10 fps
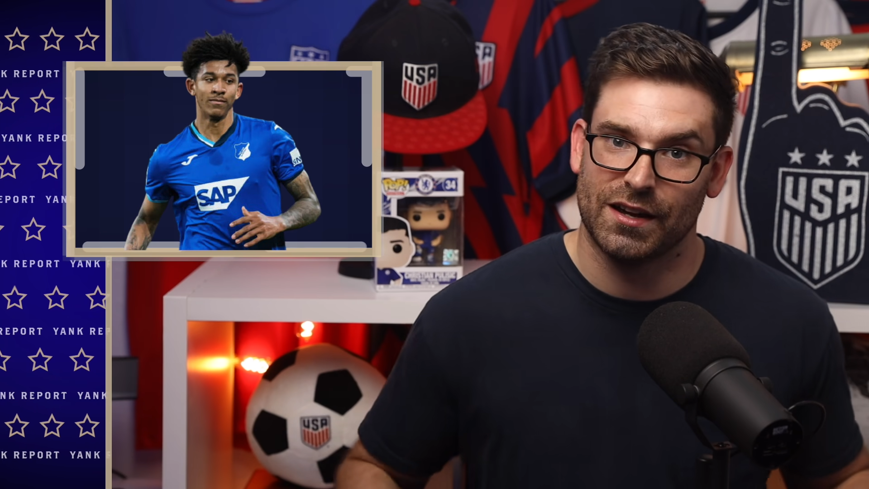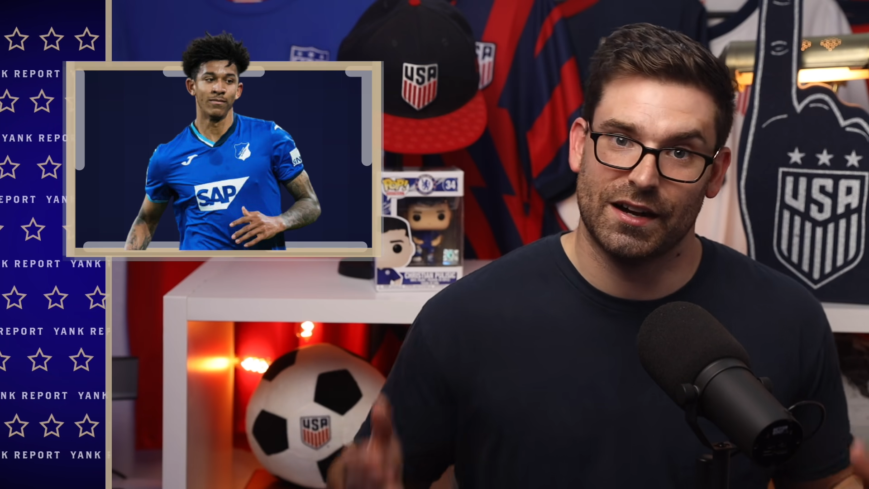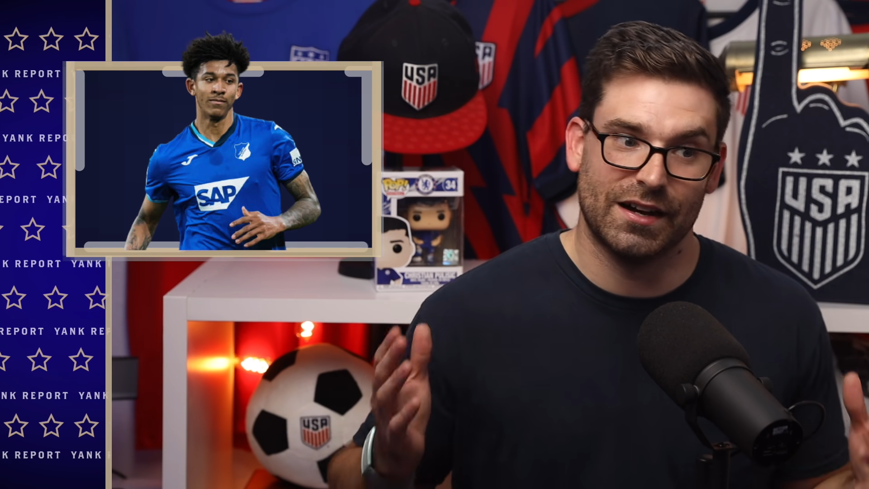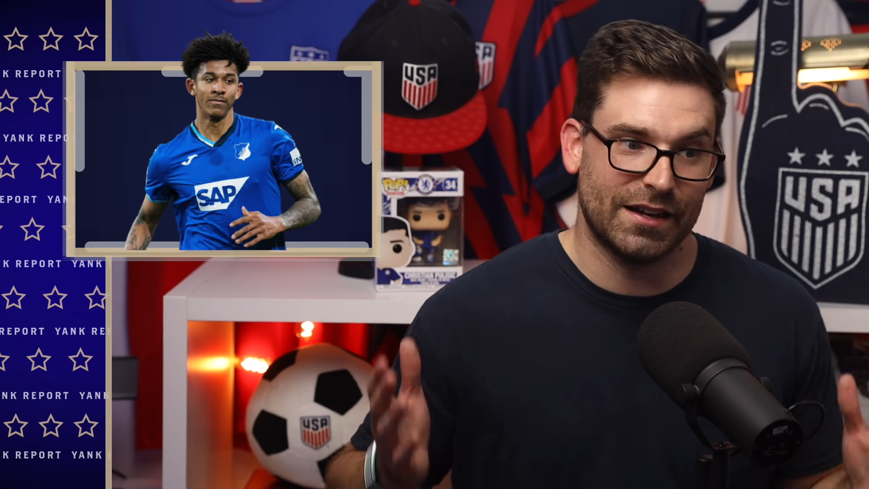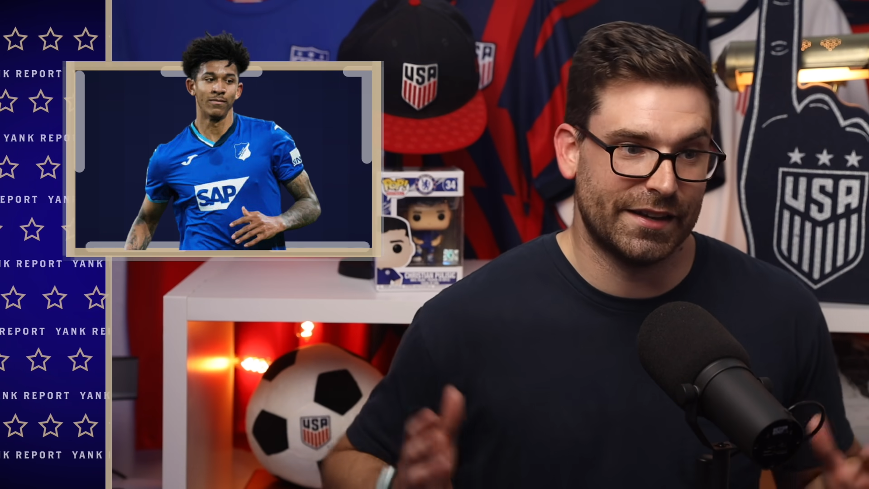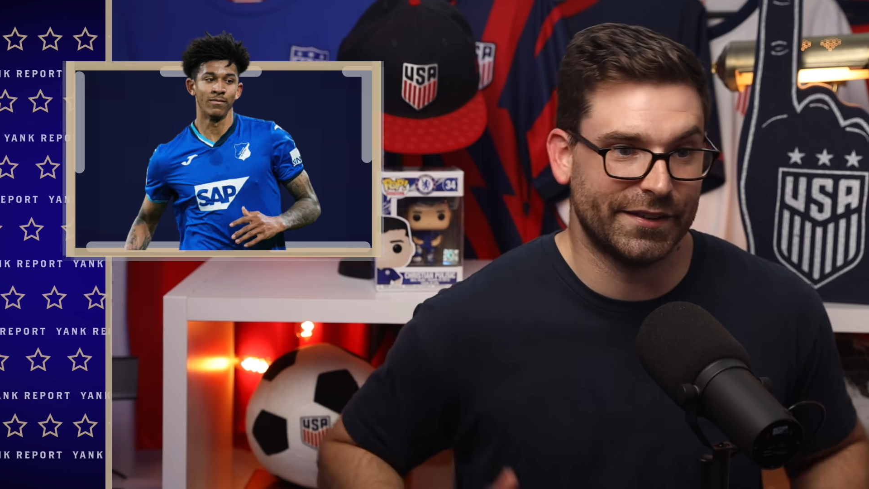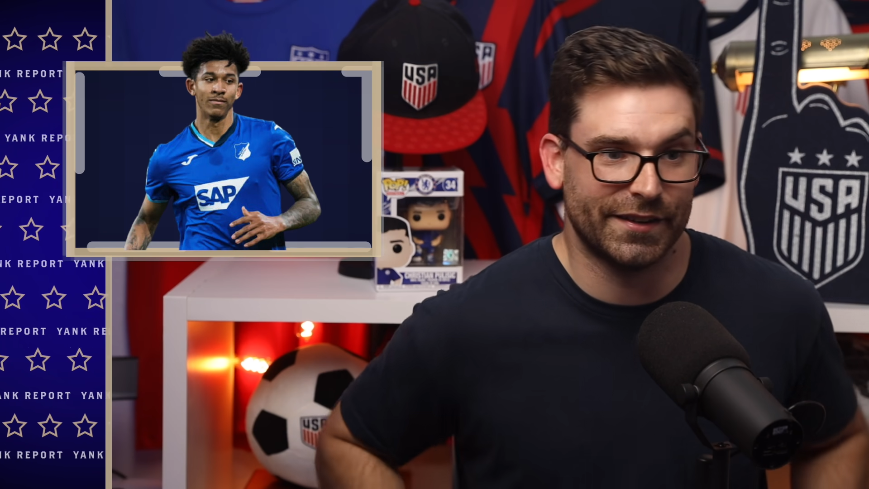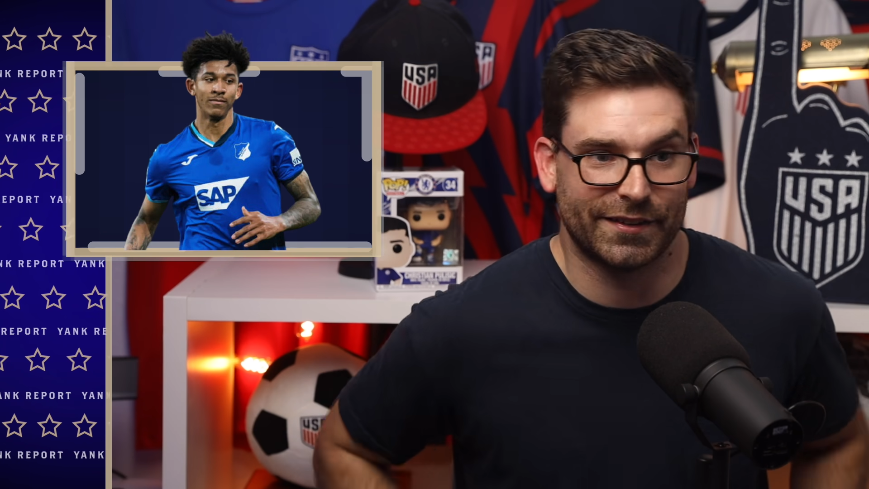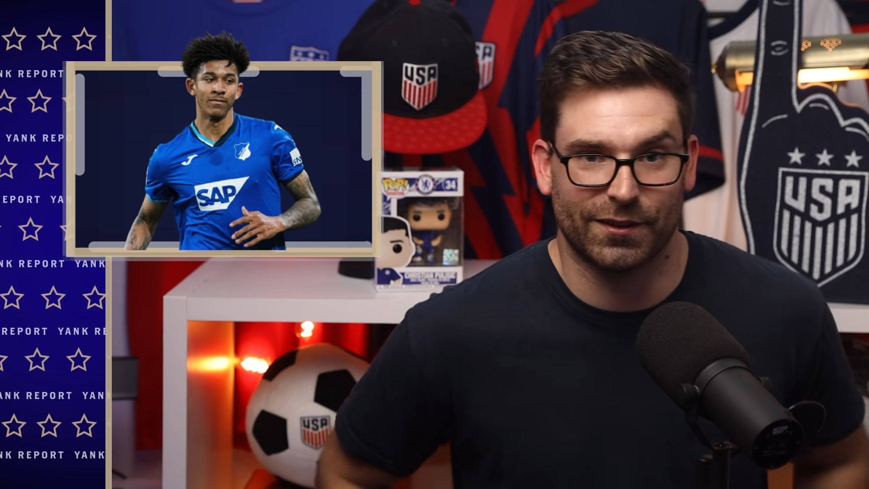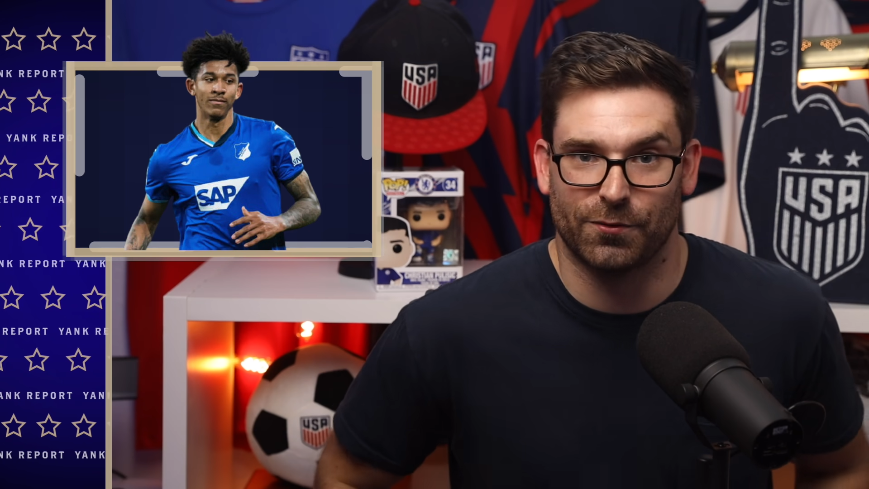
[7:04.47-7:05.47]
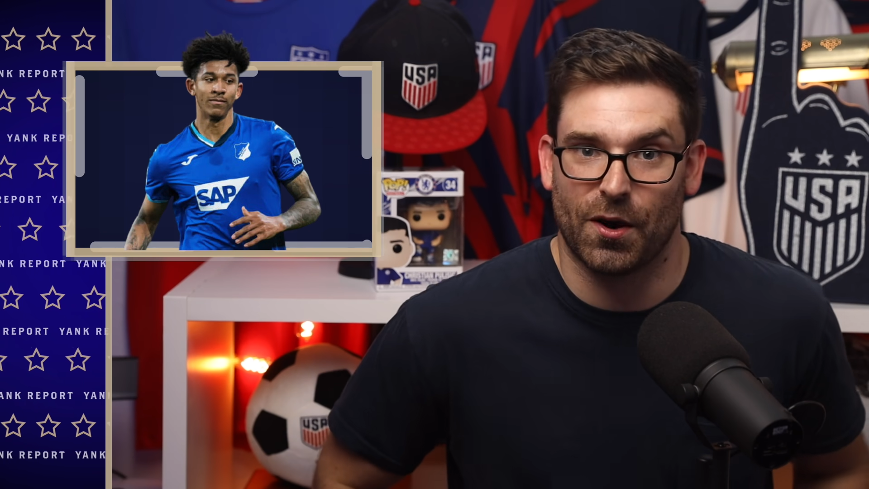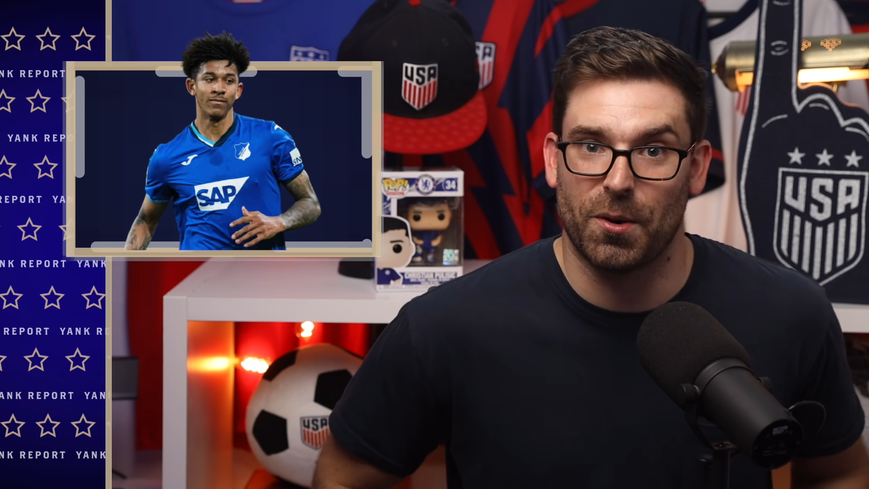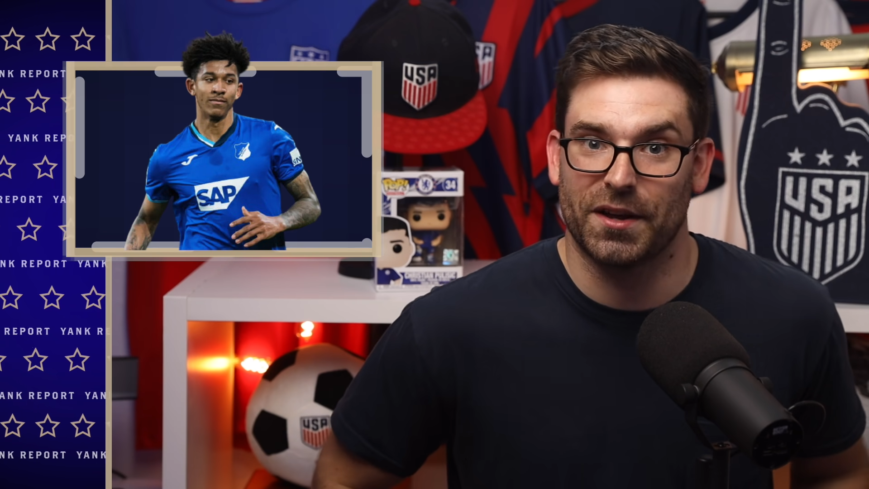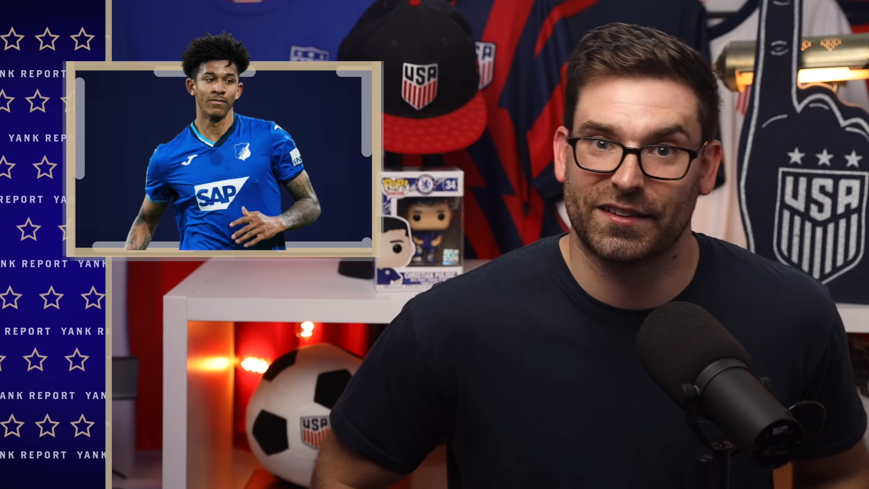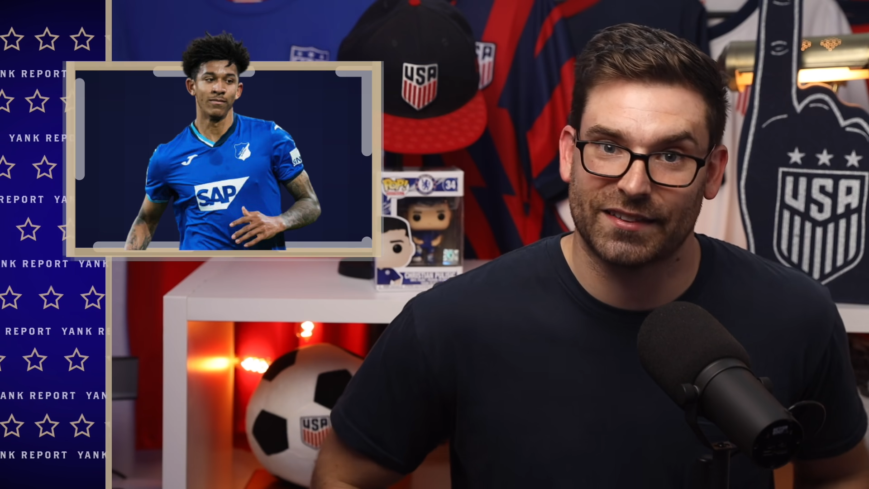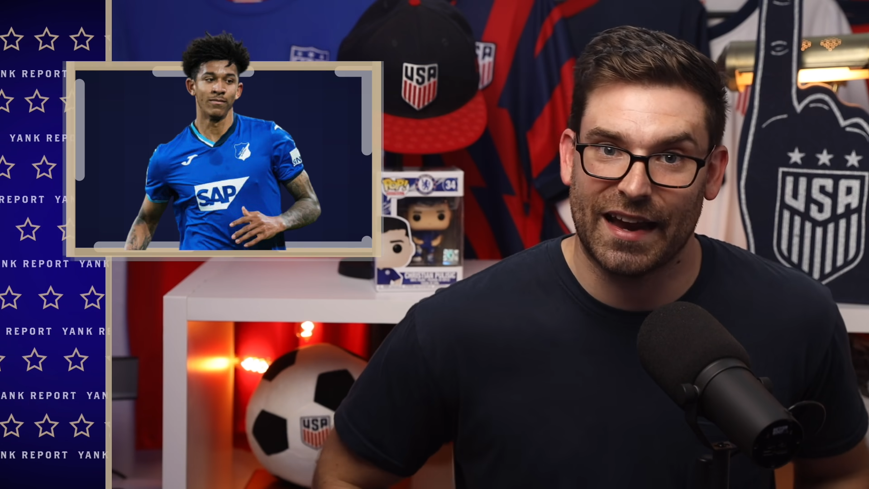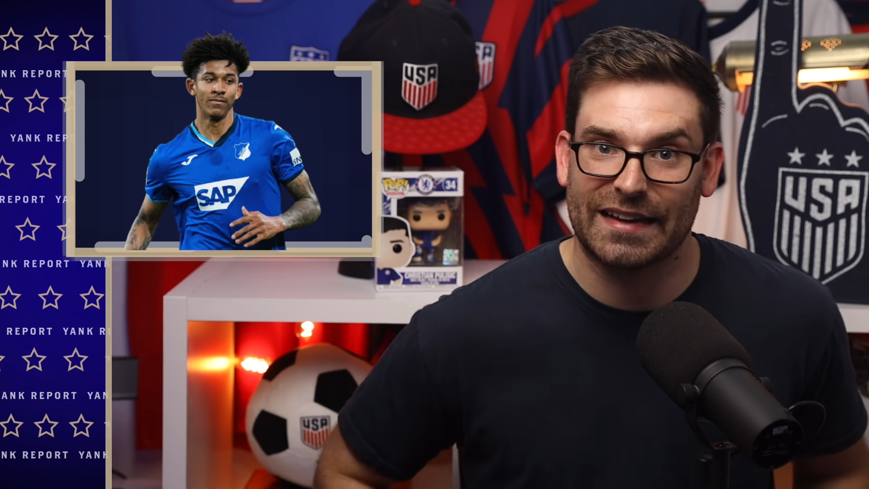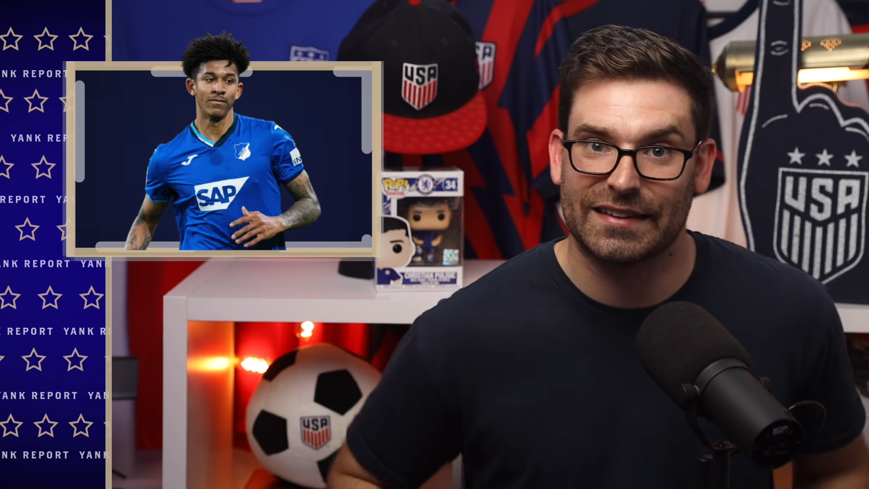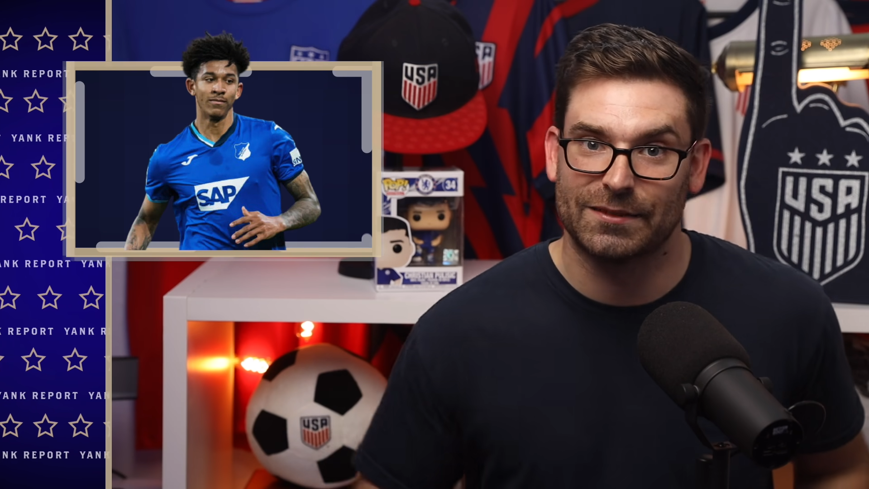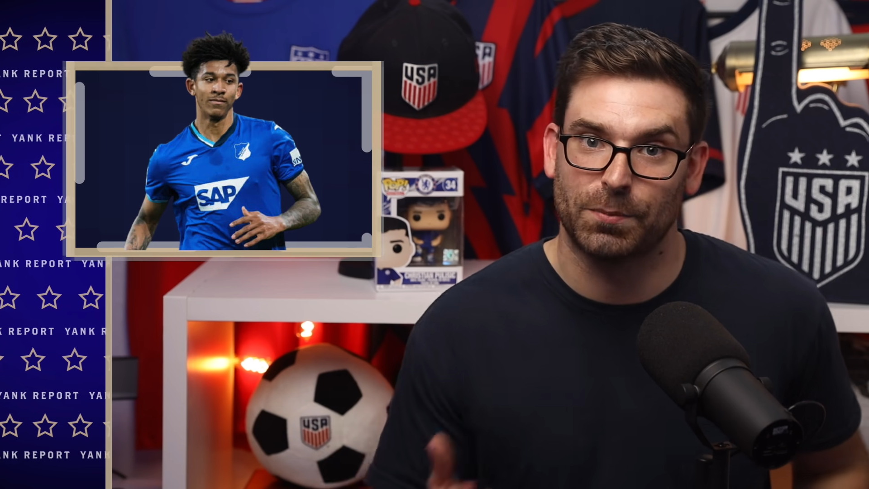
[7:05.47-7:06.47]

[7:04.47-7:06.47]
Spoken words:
it's a very exciting